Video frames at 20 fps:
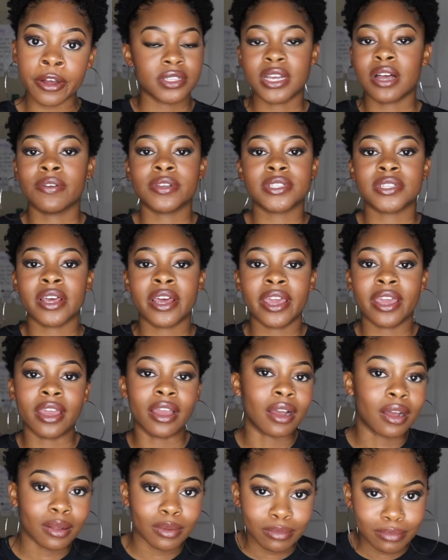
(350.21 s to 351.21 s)
so I was
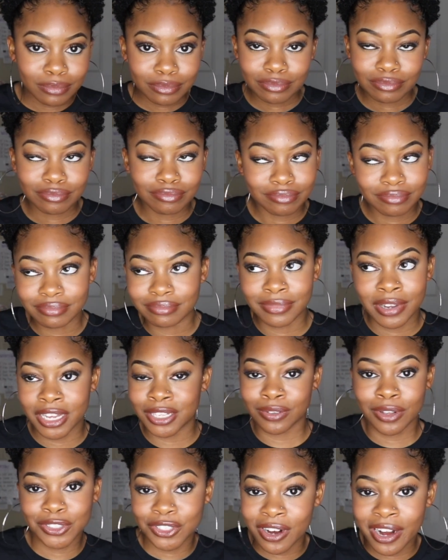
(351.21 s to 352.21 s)
like, might as
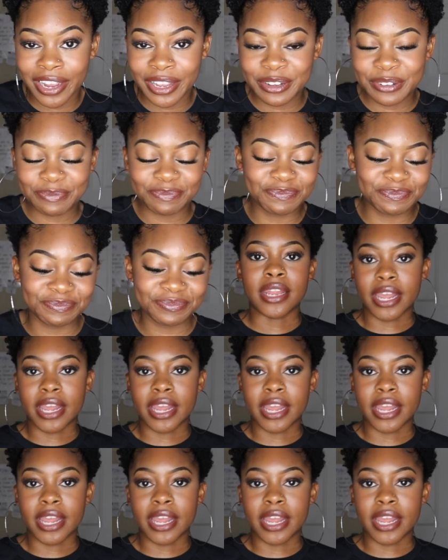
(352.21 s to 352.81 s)
well try them.